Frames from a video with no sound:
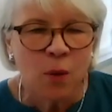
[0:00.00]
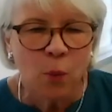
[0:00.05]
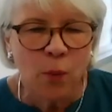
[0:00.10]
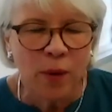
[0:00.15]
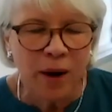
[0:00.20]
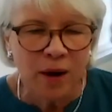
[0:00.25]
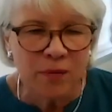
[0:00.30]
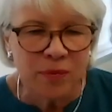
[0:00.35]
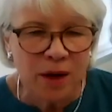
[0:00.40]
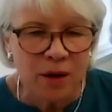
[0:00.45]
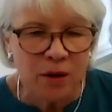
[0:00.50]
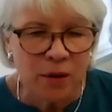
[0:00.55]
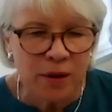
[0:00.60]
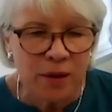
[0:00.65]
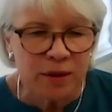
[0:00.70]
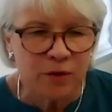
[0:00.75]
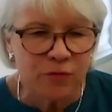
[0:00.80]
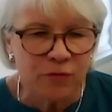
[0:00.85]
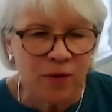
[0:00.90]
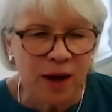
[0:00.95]
where they're
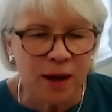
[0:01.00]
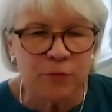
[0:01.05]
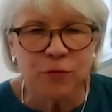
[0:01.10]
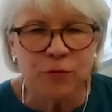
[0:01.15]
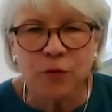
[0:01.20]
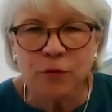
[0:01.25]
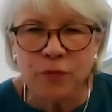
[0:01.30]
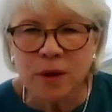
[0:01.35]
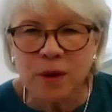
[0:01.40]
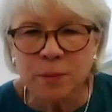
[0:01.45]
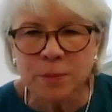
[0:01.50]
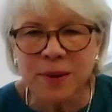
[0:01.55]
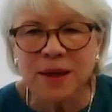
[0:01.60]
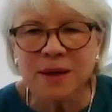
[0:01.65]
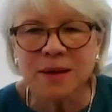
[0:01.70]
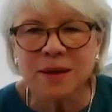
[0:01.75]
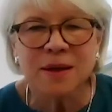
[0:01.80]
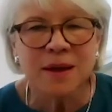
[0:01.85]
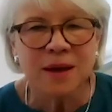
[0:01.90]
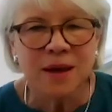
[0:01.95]
going to find
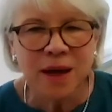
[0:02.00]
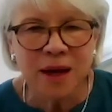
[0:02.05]
fulfillment,